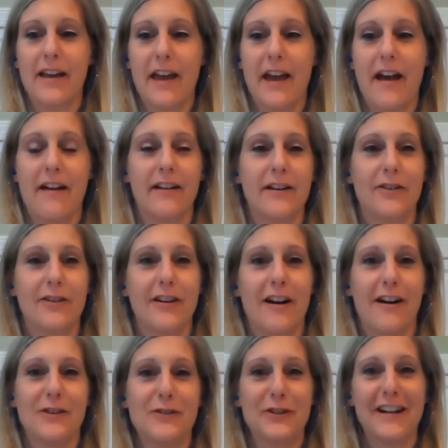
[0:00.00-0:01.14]
Karen or
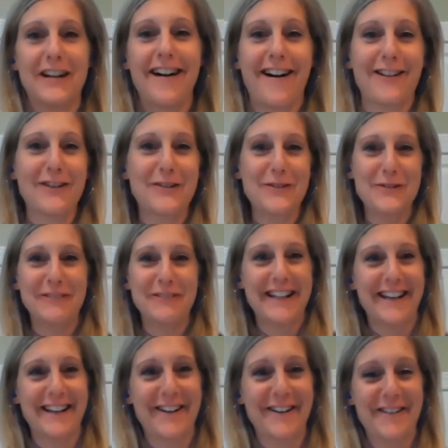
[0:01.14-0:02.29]
Andrea, I'll assume we
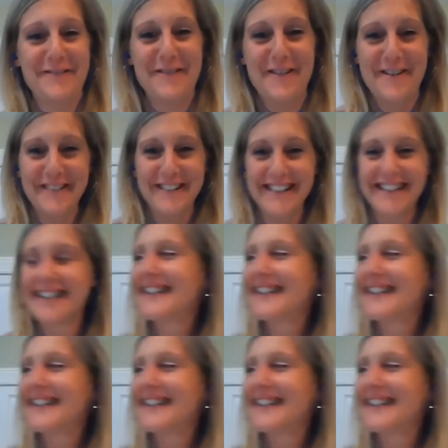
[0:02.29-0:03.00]
can go forward.